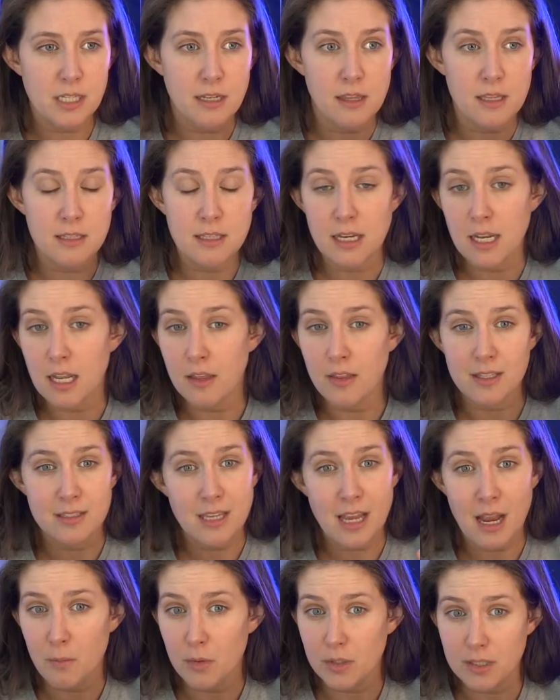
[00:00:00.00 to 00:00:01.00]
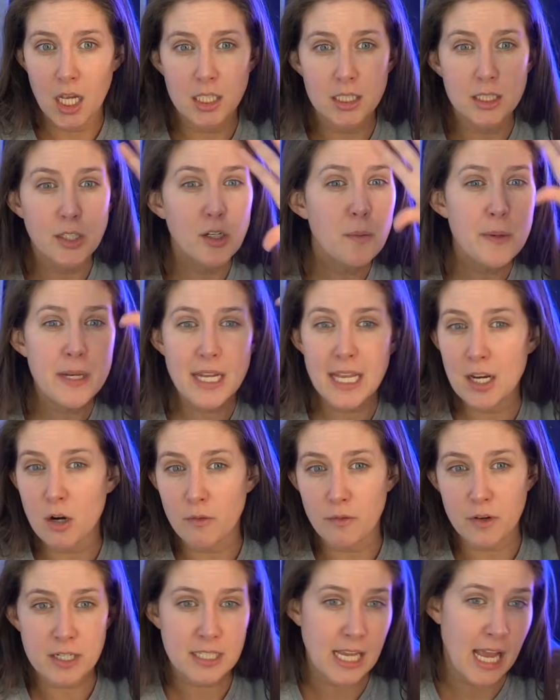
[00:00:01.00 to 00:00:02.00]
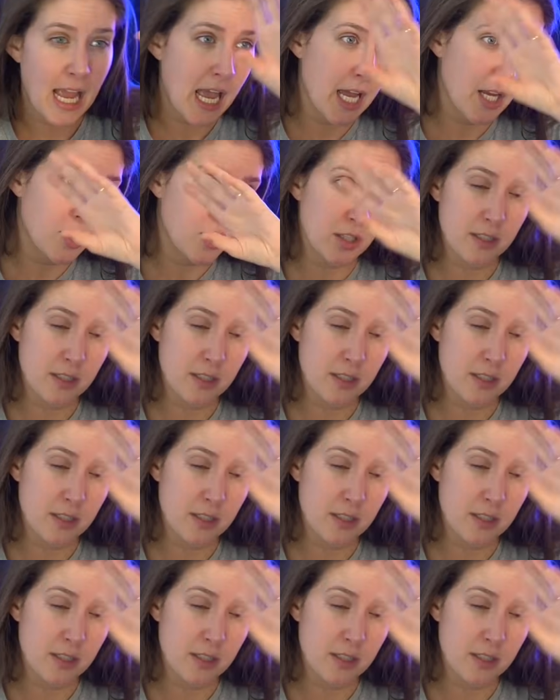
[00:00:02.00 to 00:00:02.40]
to this idea that Sam was a little bit in over his head,